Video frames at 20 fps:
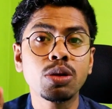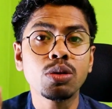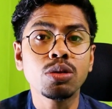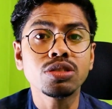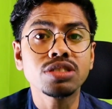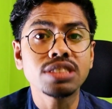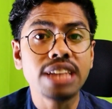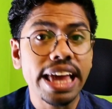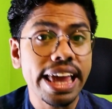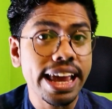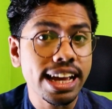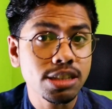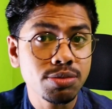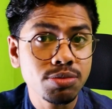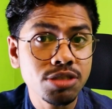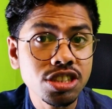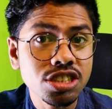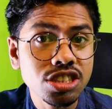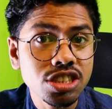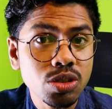because the
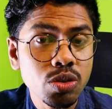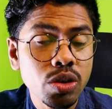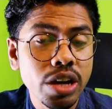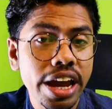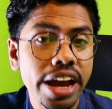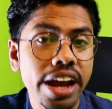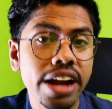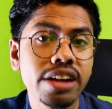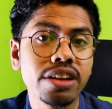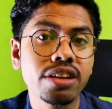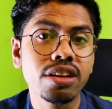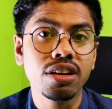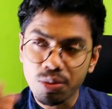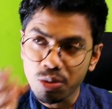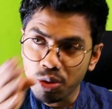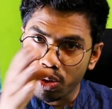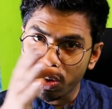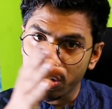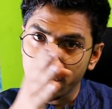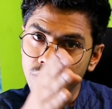experience you get
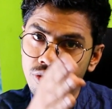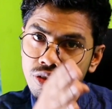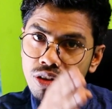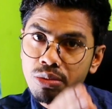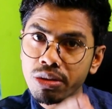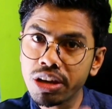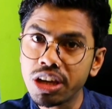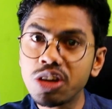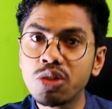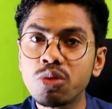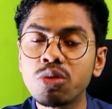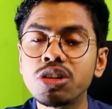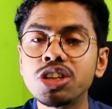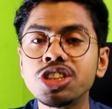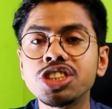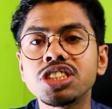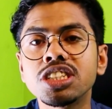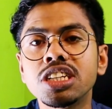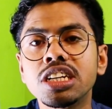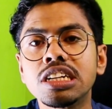from going from an
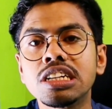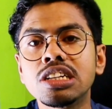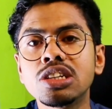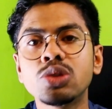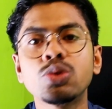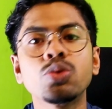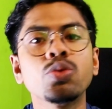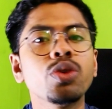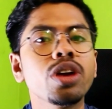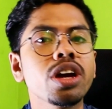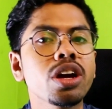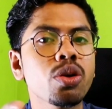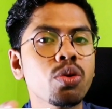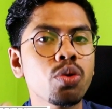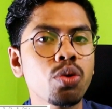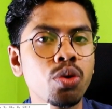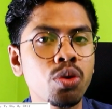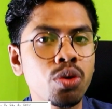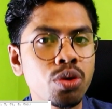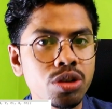equation to a
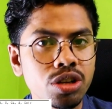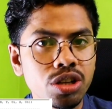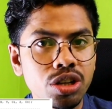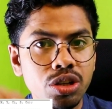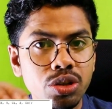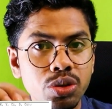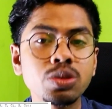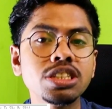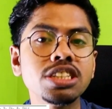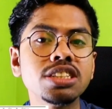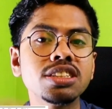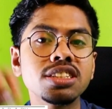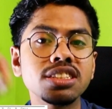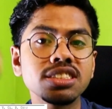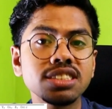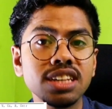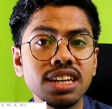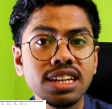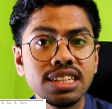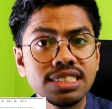code, to
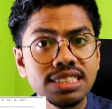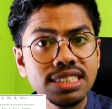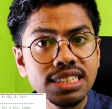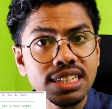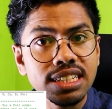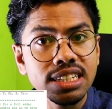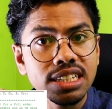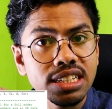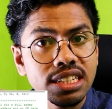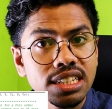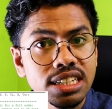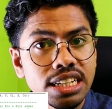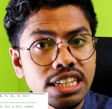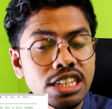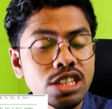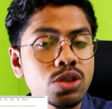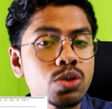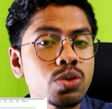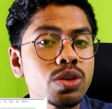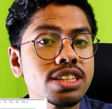synthesizing
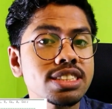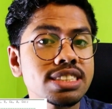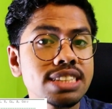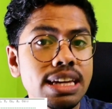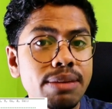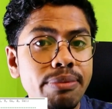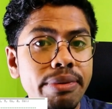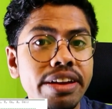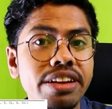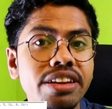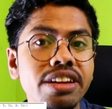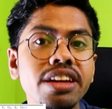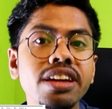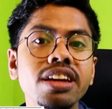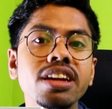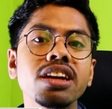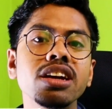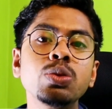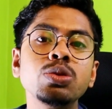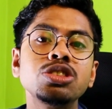it to a
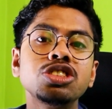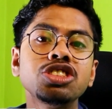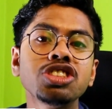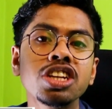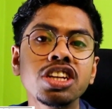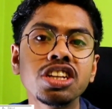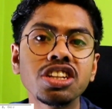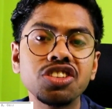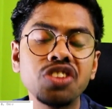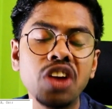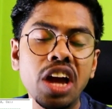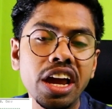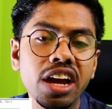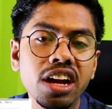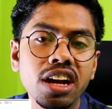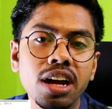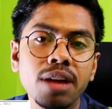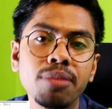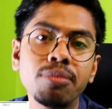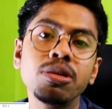schematic, to stick
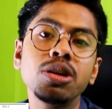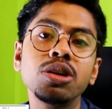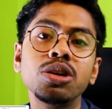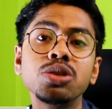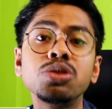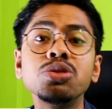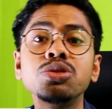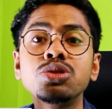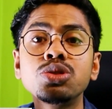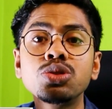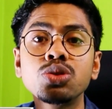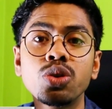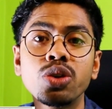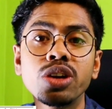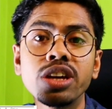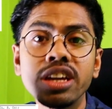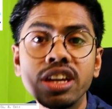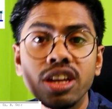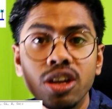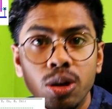diagram, to
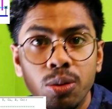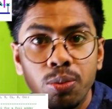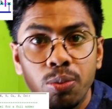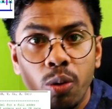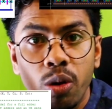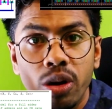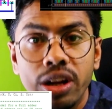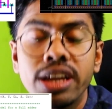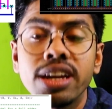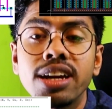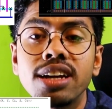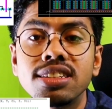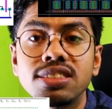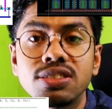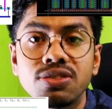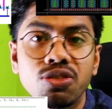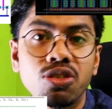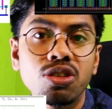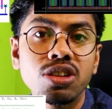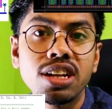drawing your
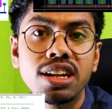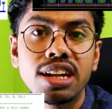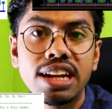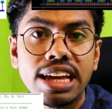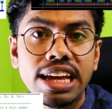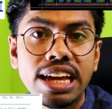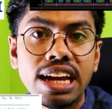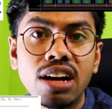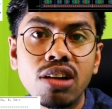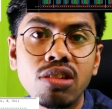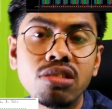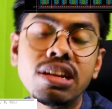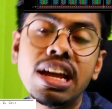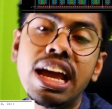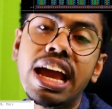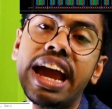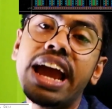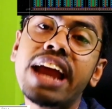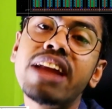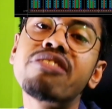polygons for the layout,
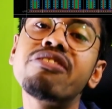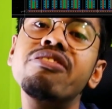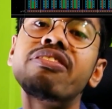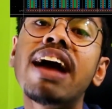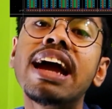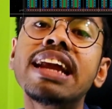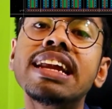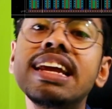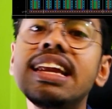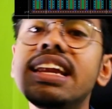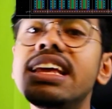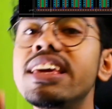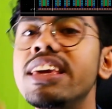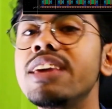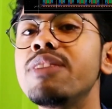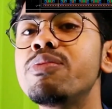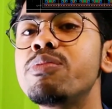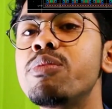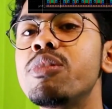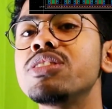and finally
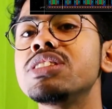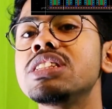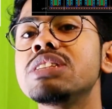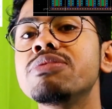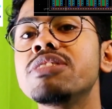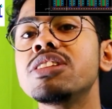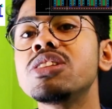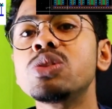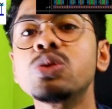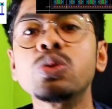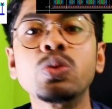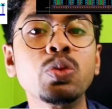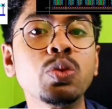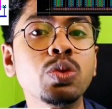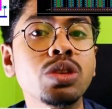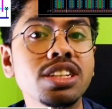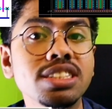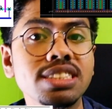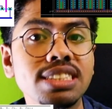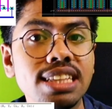if possible
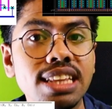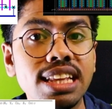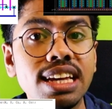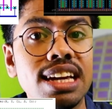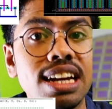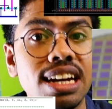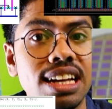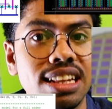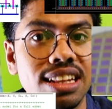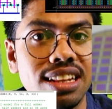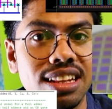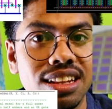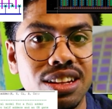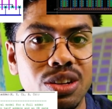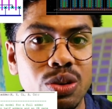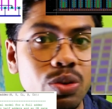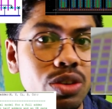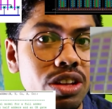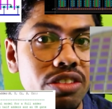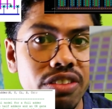to the silicon,
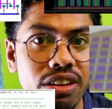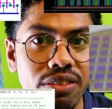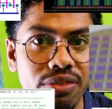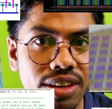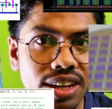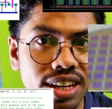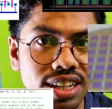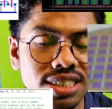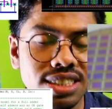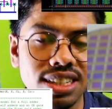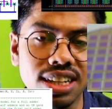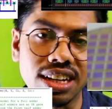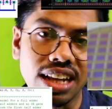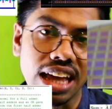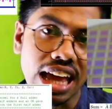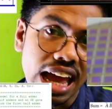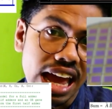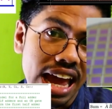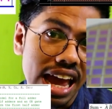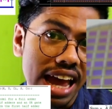to the fabrication.